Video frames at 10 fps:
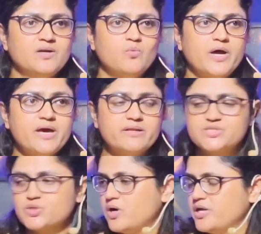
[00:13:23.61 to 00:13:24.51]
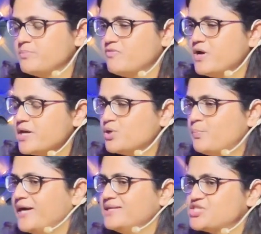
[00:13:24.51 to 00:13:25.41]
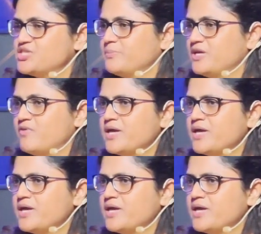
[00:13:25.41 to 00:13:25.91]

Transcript: Why are you scolding me? Why are you punishing me?